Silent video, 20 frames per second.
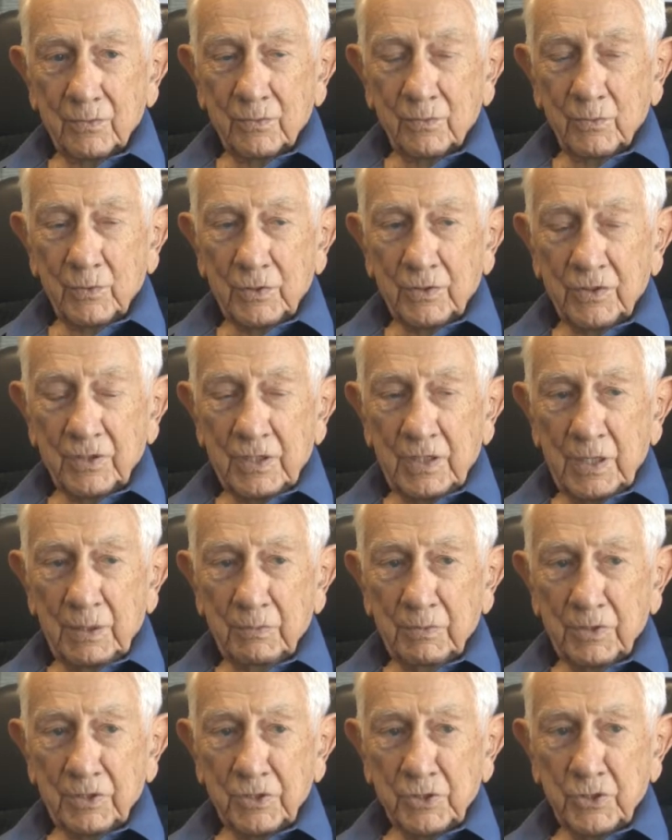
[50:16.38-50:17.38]
what the
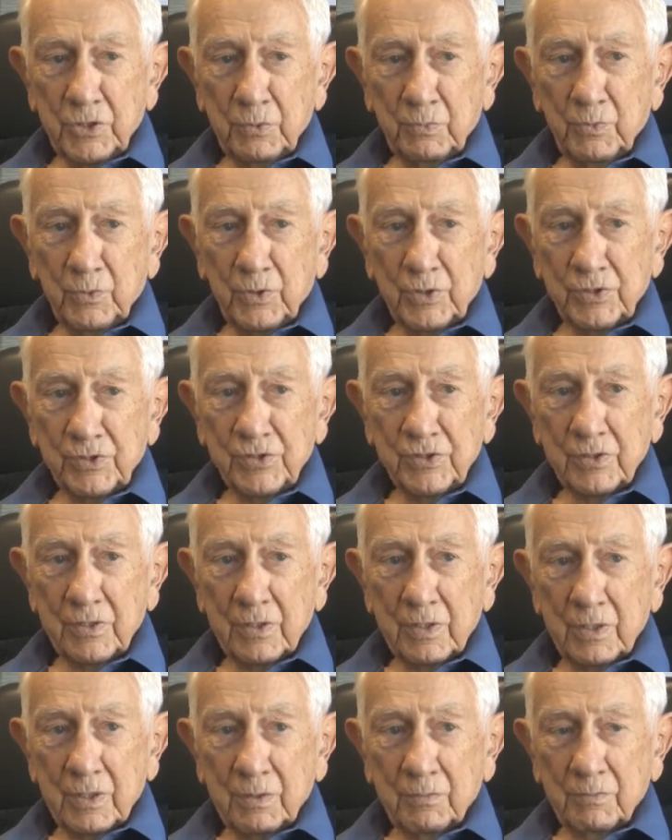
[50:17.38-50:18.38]
name of the ship was,
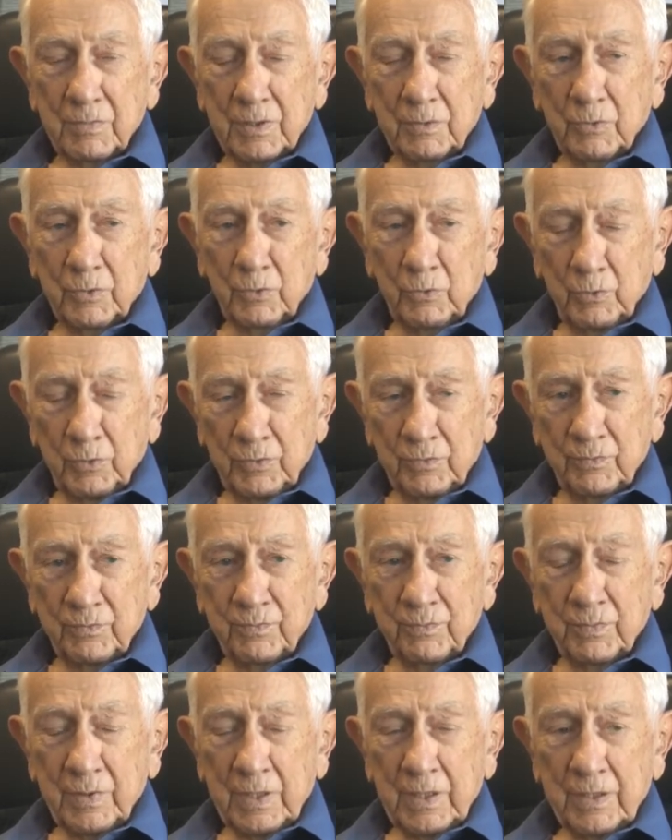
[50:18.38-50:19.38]
but we went
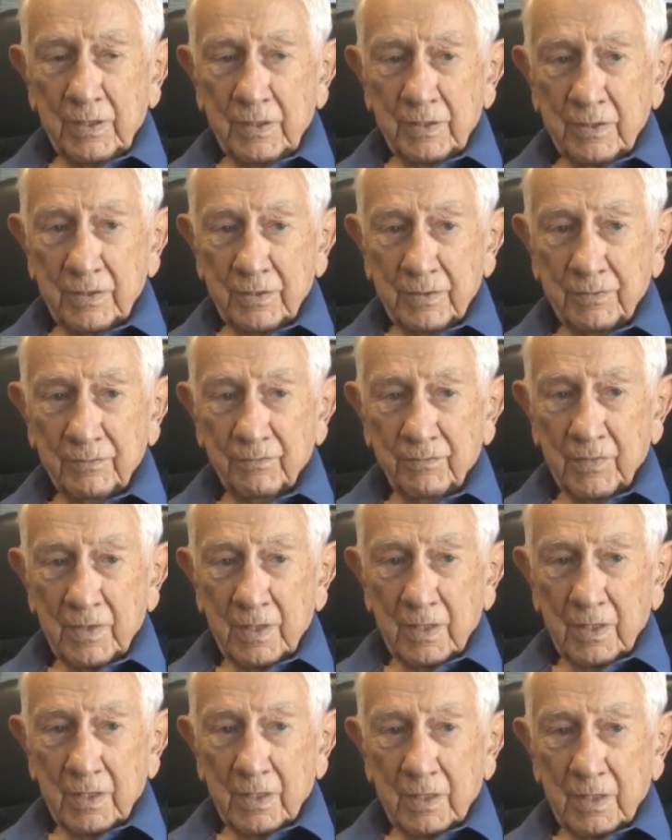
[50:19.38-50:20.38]
by
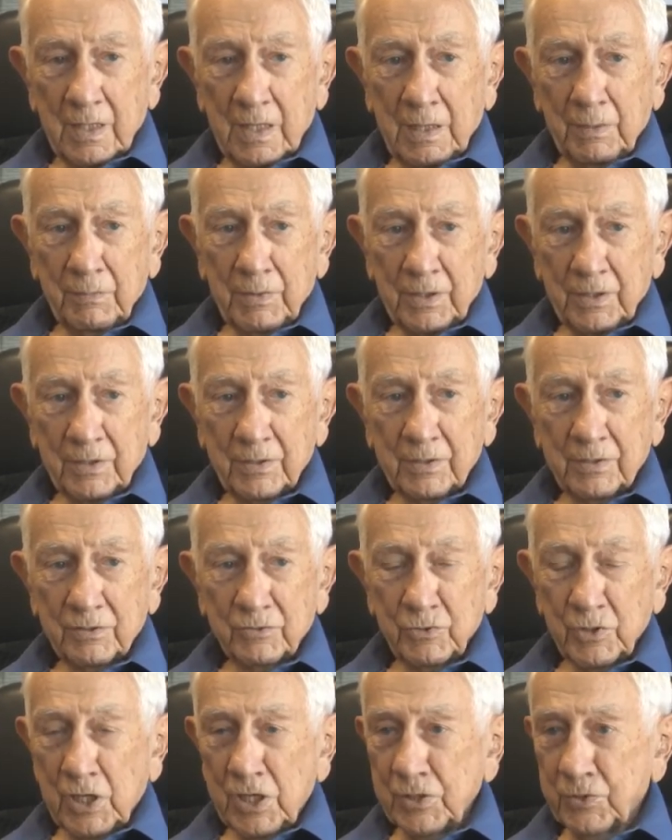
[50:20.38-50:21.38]
Army
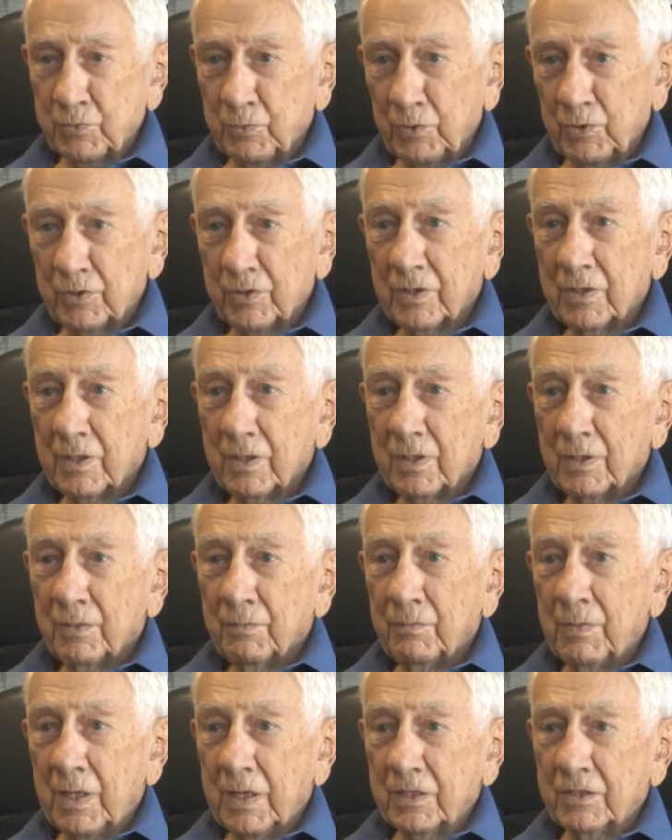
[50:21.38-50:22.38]
transport
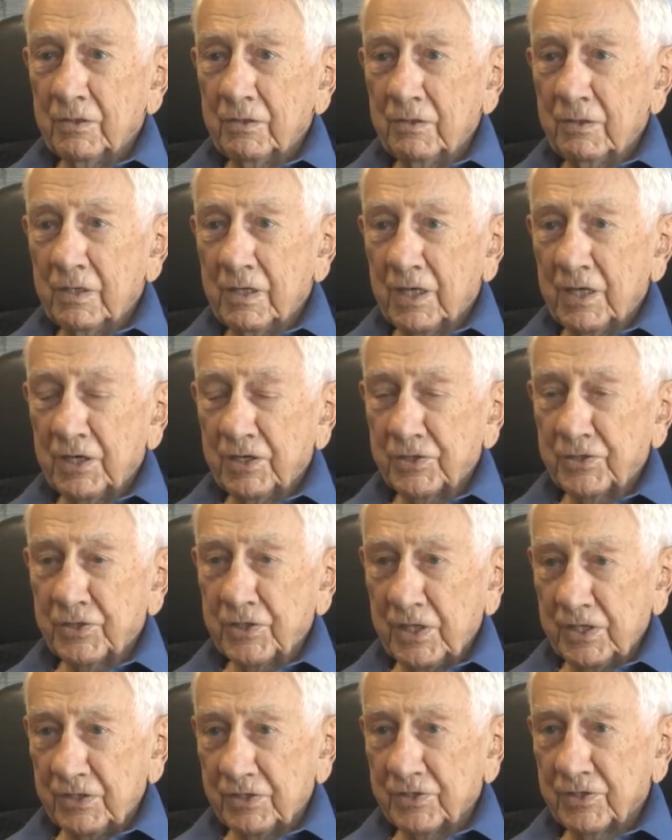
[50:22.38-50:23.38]
back to the United
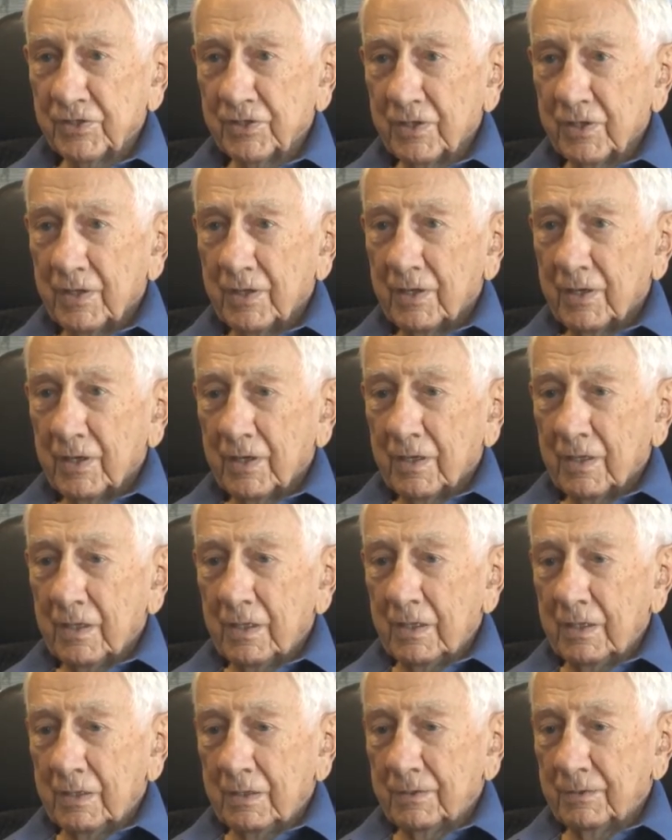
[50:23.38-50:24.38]
States.
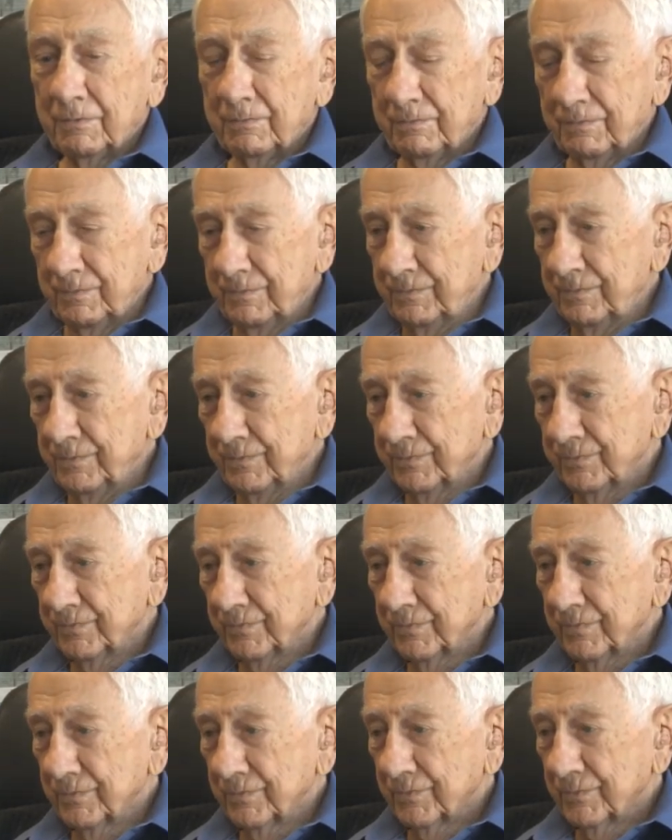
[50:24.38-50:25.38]
And,
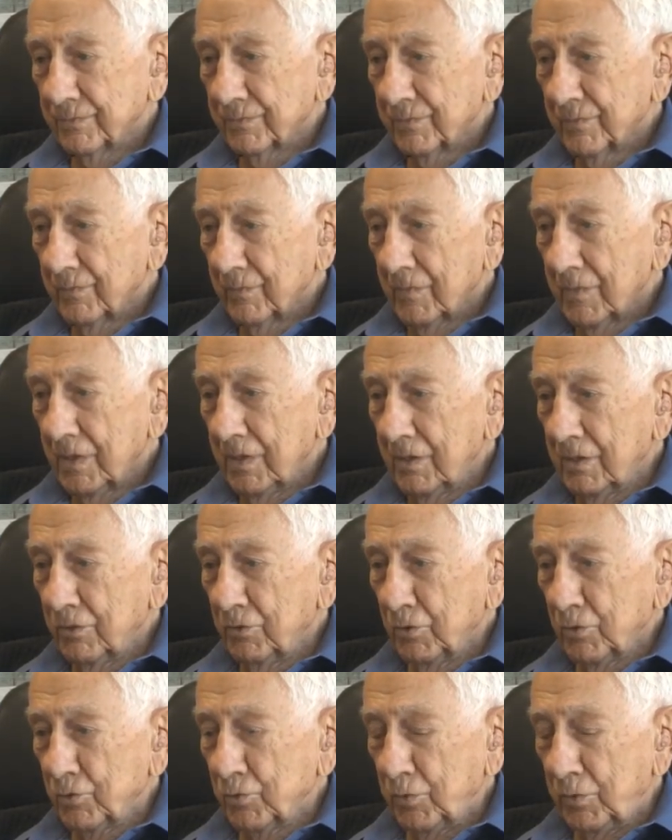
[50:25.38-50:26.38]
and of
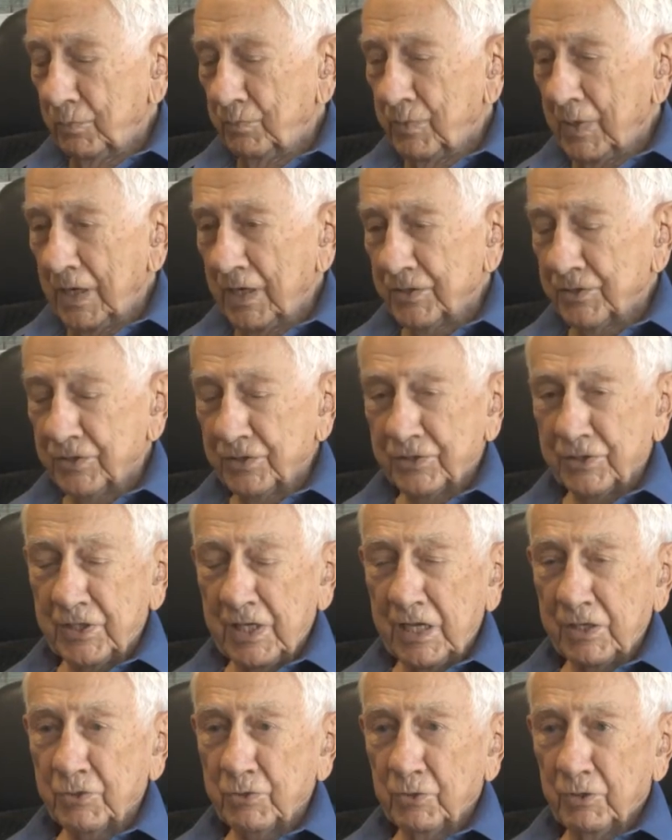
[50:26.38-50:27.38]
course, we passed the
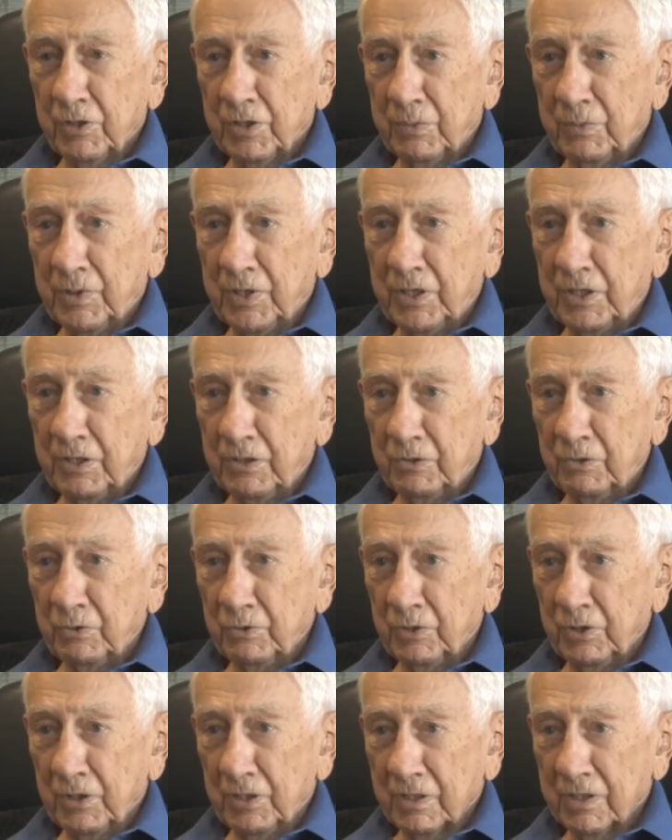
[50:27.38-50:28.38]
Statue of Liberty in New
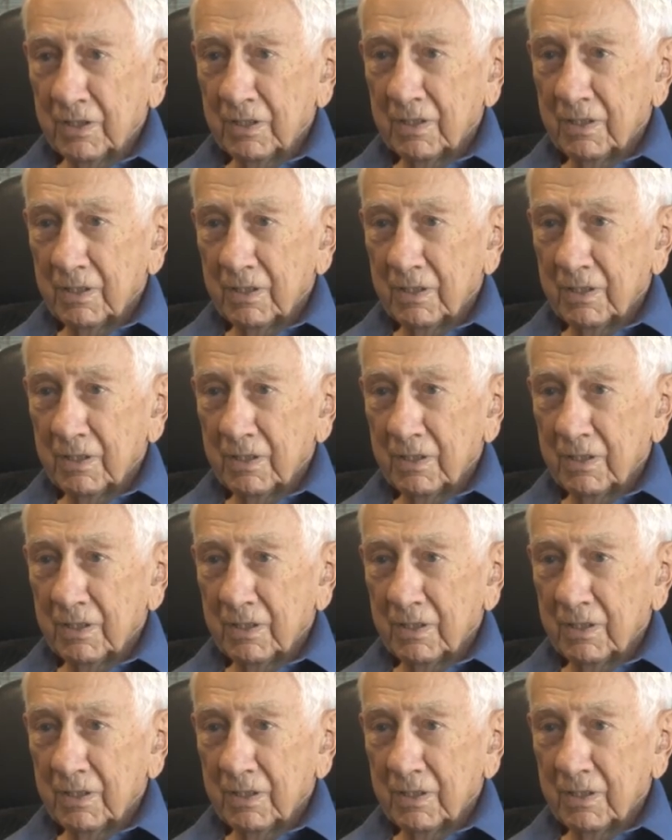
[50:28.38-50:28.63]
York,